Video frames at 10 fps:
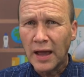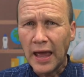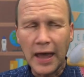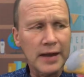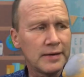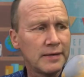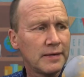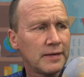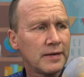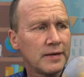And
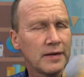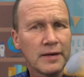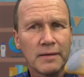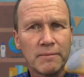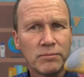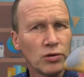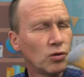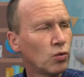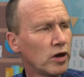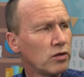
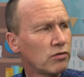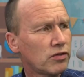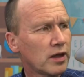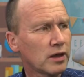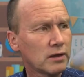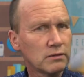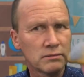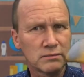Blue, what do you think?